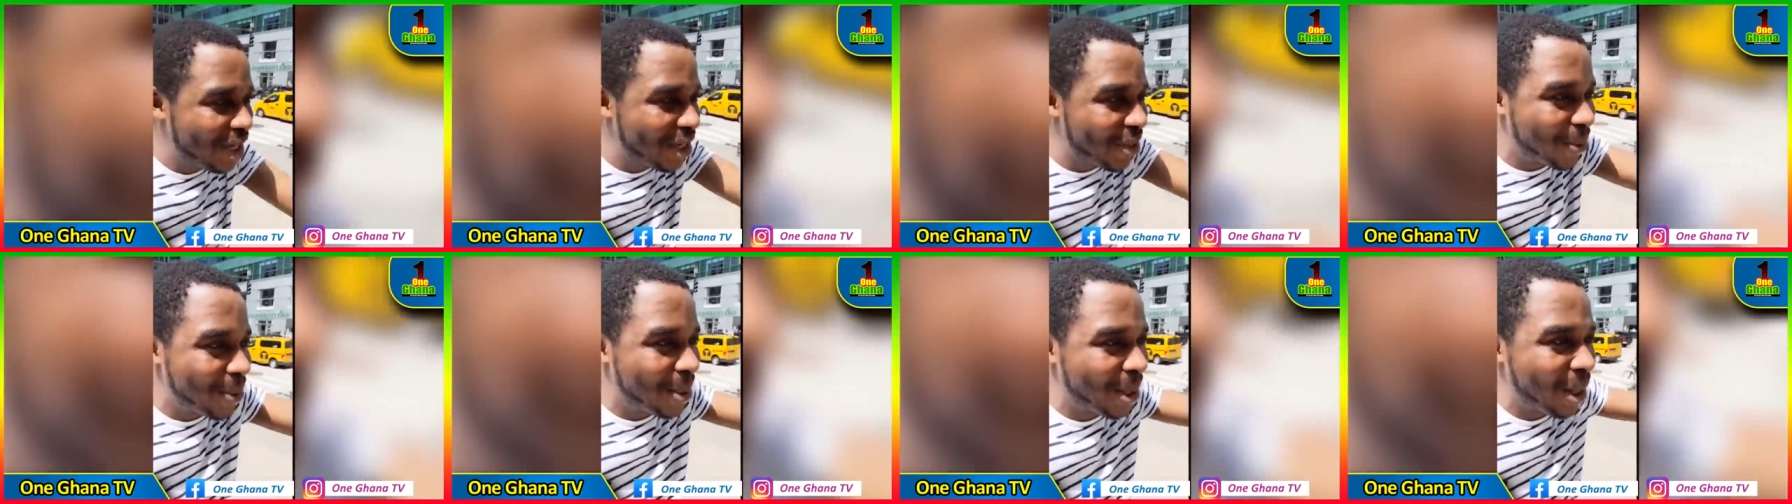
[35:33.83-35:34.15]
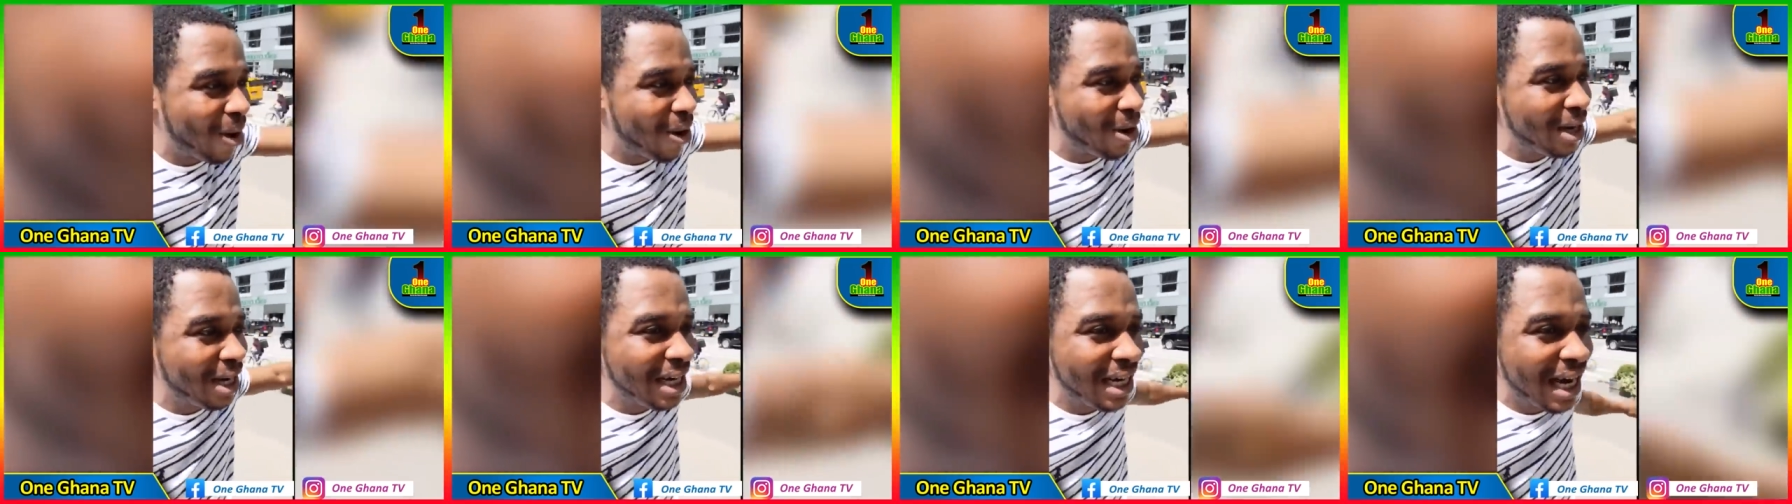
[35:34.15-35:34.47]
they
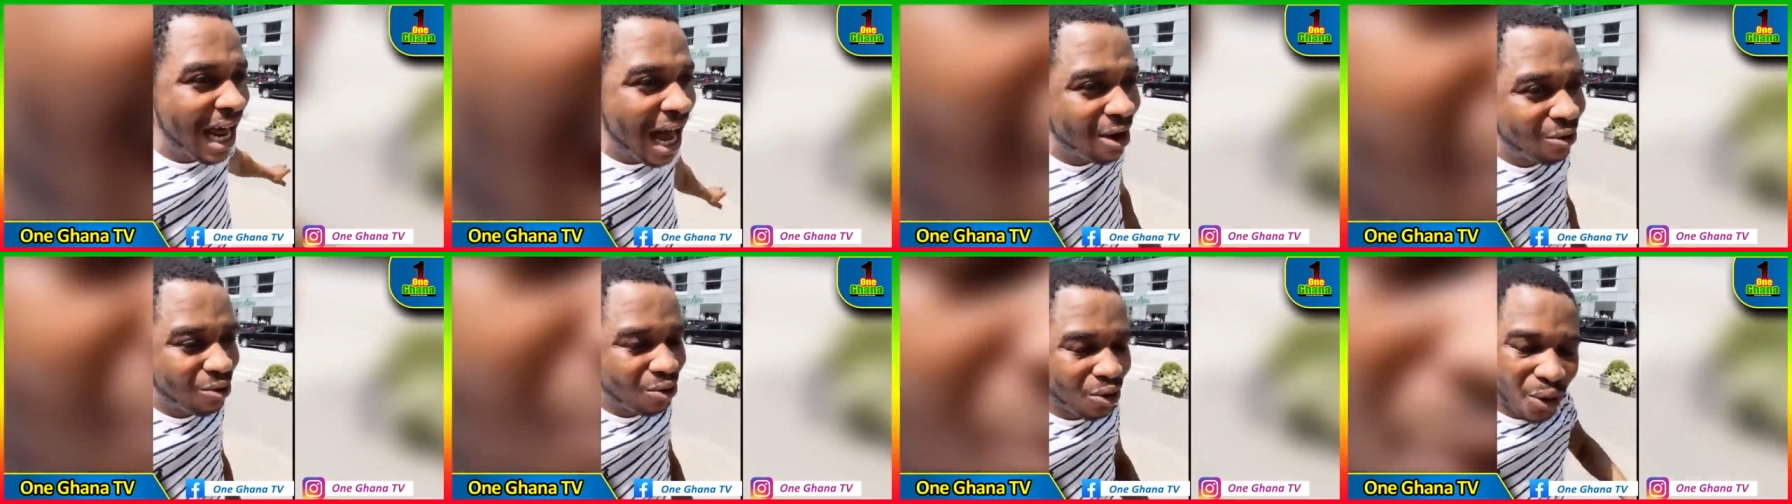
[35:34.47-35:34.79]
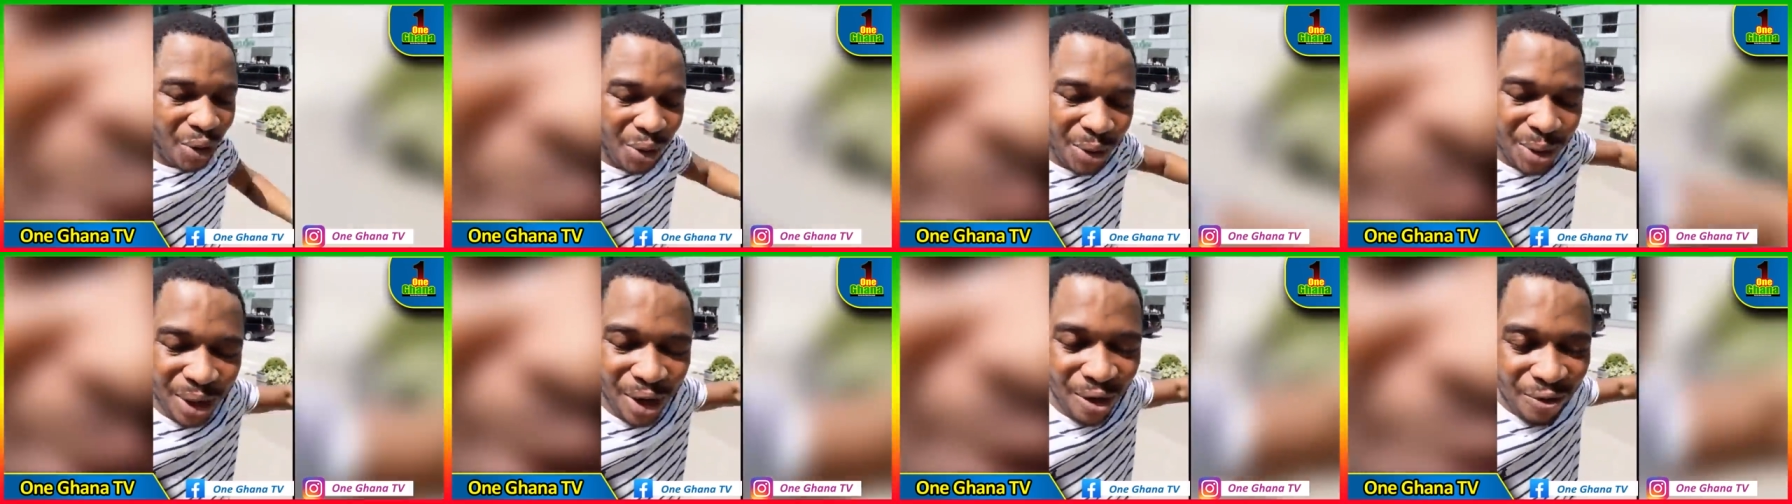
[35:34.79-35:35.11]
share on an
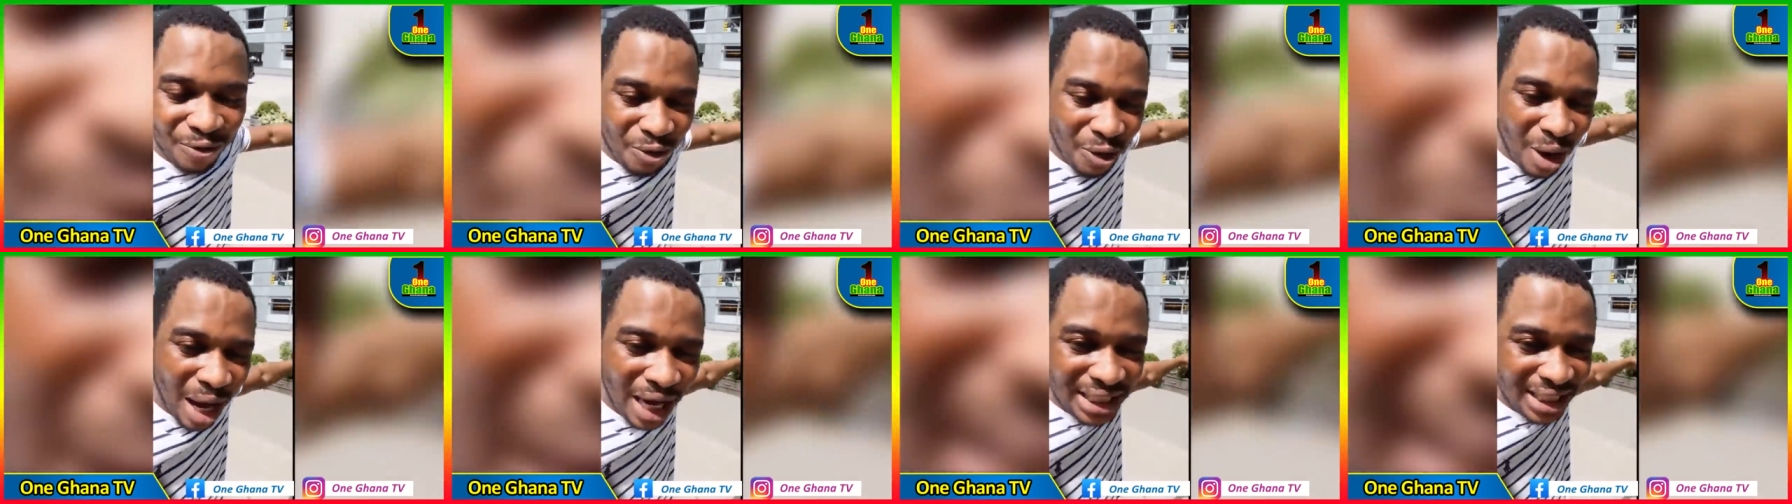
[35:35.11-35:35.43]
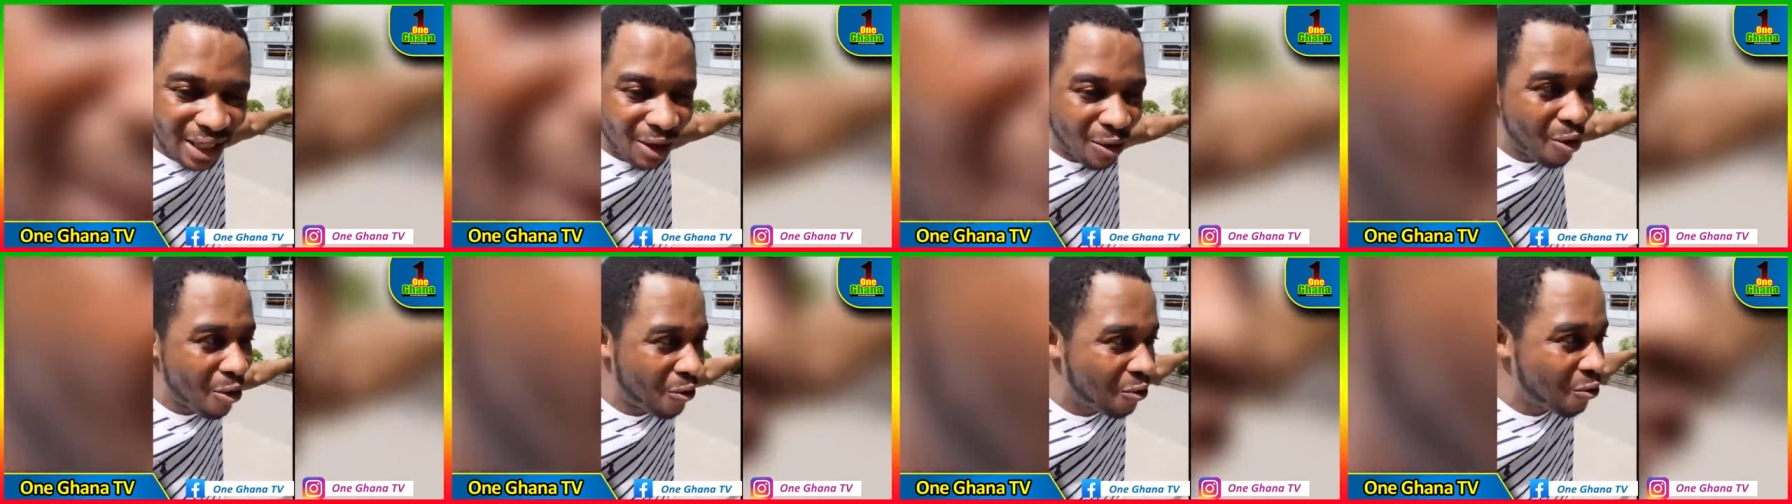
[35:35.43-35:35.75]
antro share for a
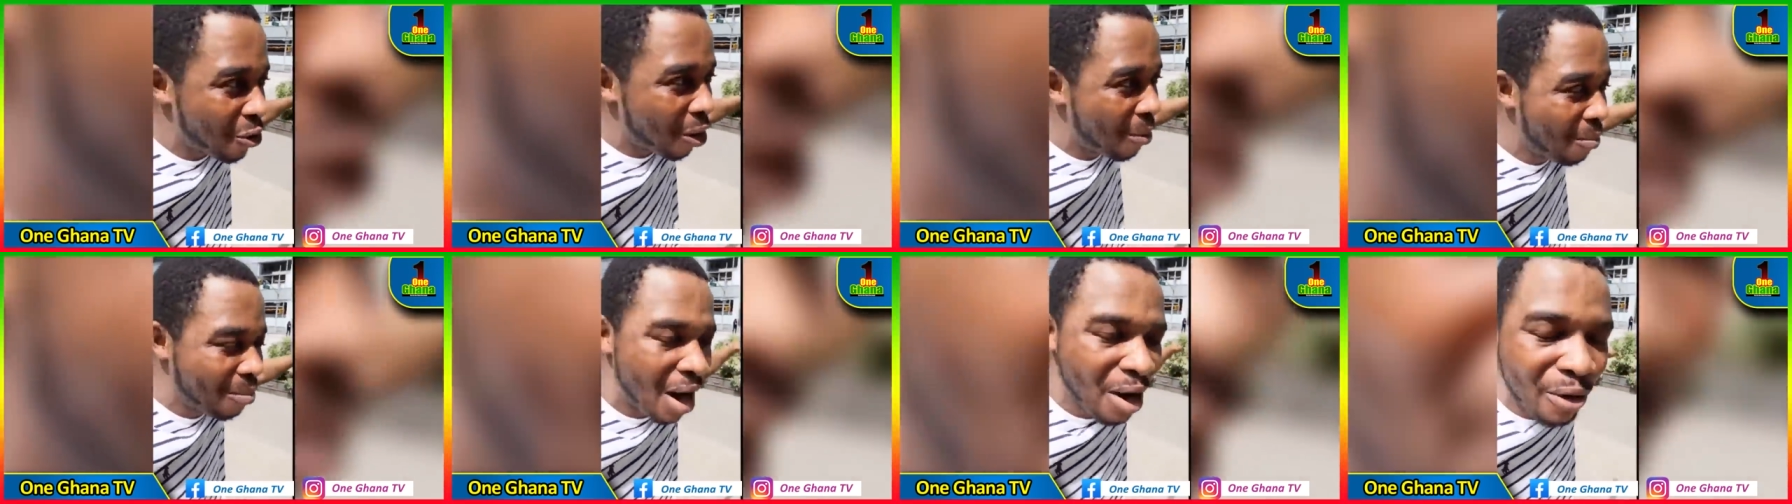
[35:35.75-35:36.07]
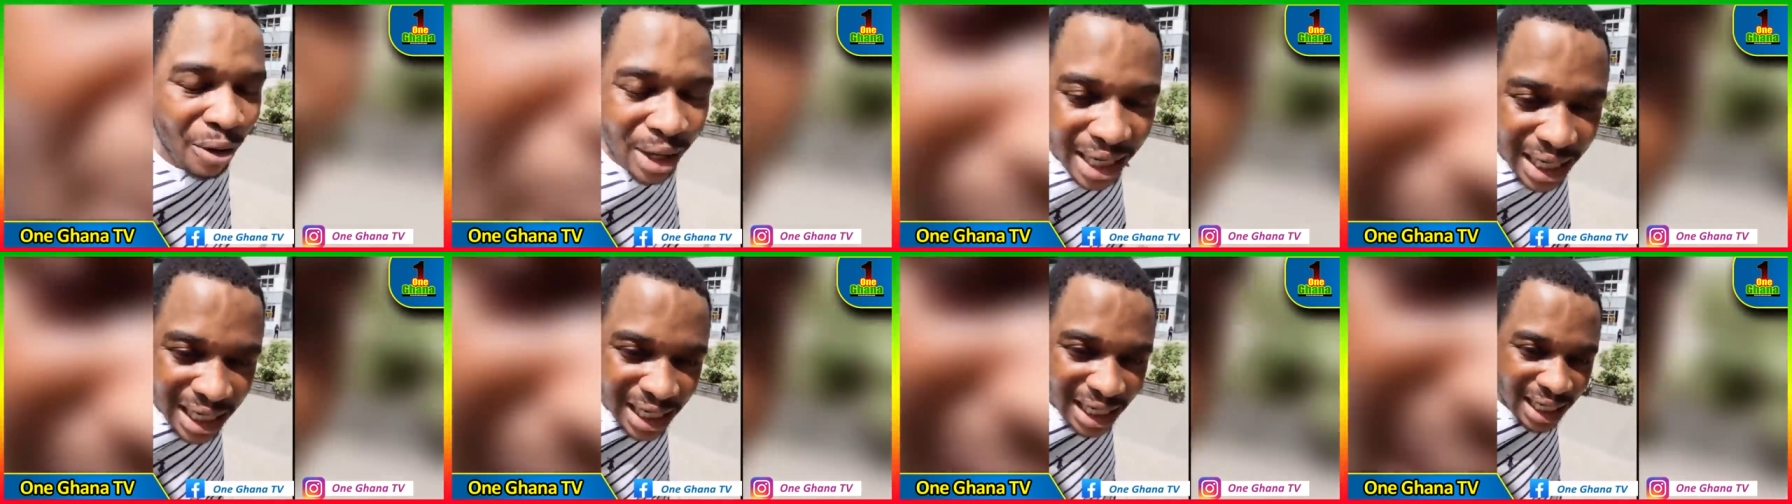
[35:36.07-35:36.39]
shower for
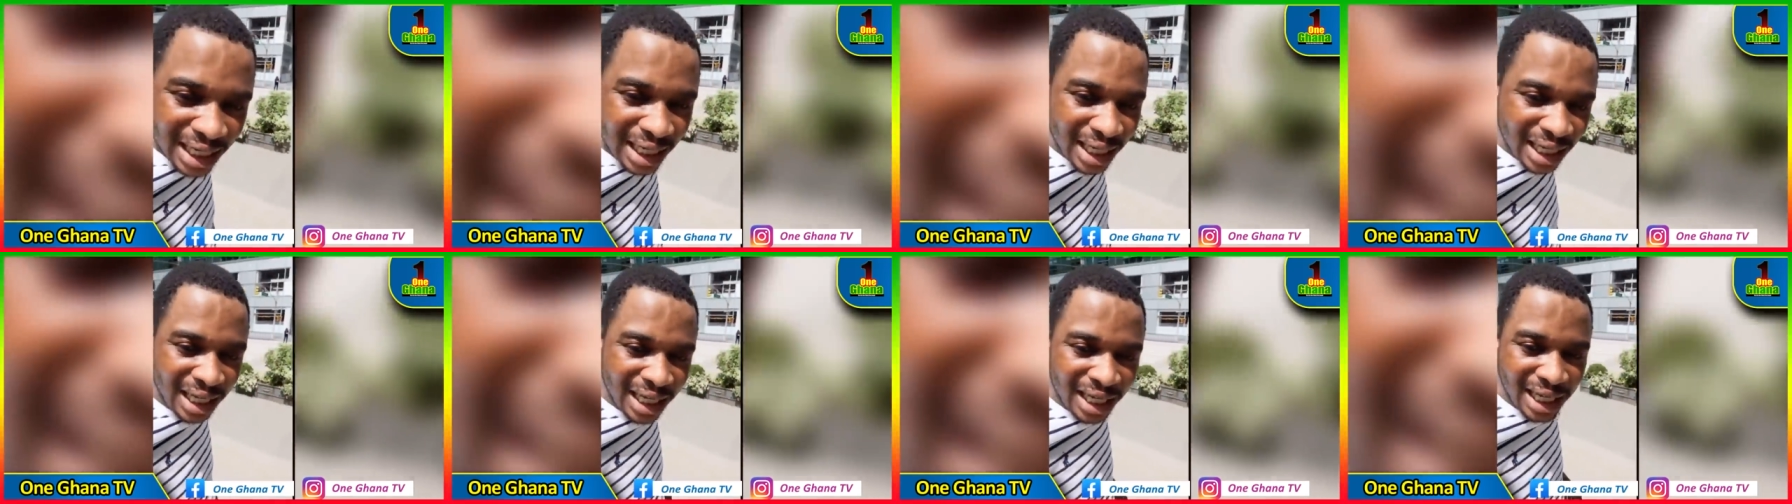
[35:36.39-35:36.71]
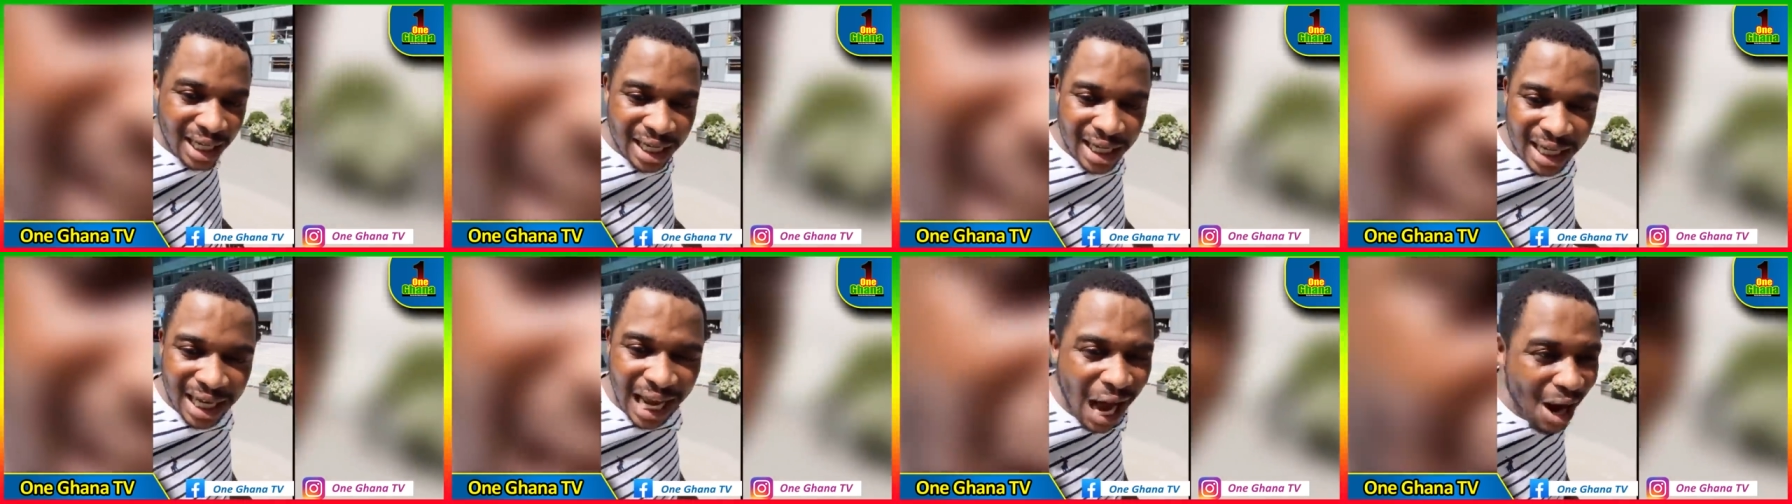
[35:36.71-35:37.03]
Maui.
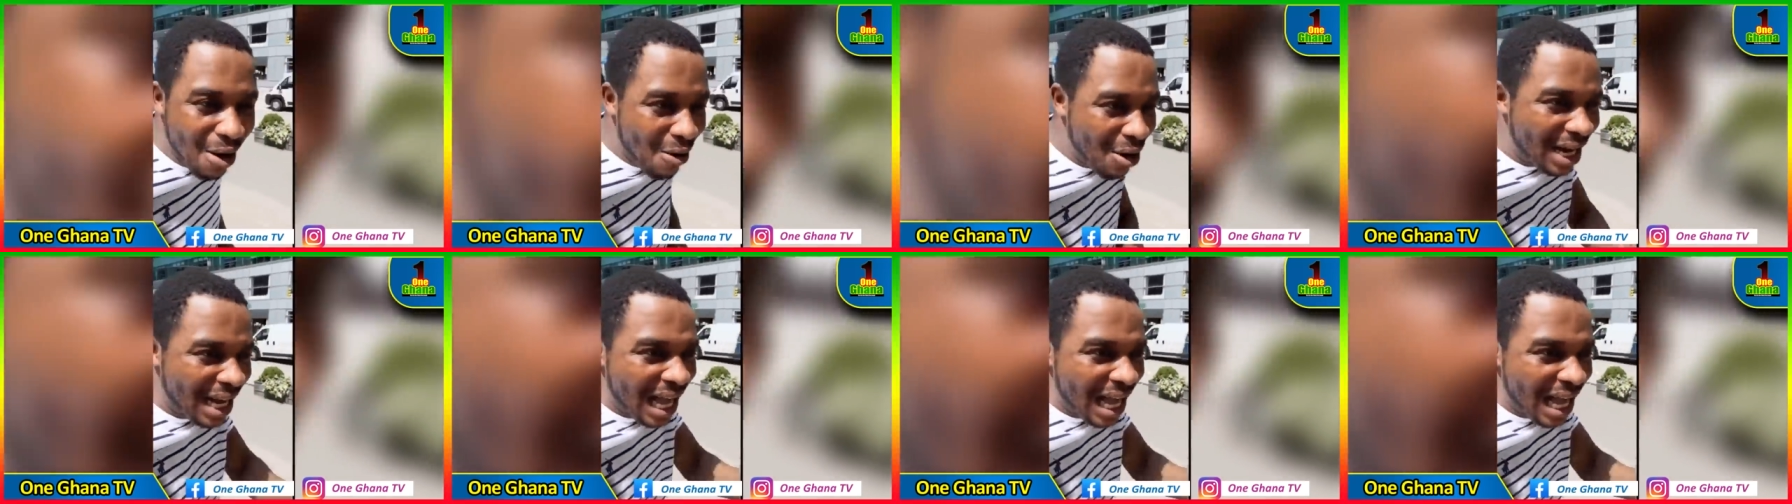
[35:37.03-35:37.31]
Our